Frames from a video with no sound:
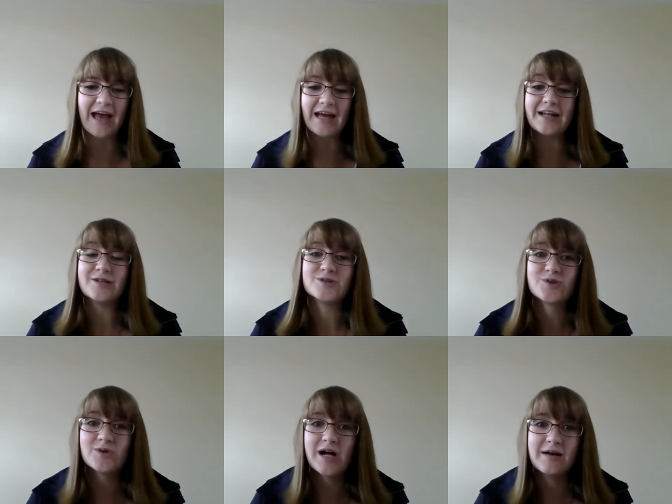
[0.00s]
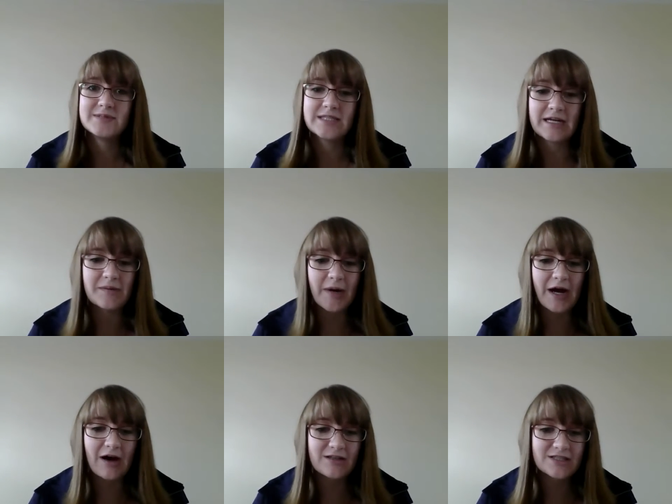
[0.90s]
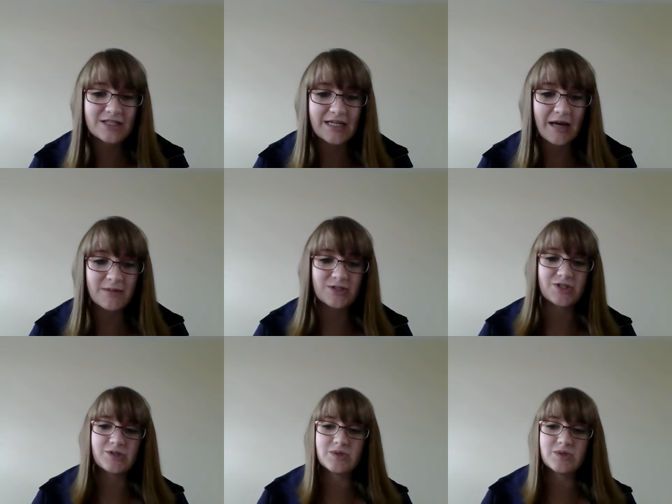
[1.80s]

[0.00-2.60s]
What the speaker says: and in school I'm studying biology and chemistry,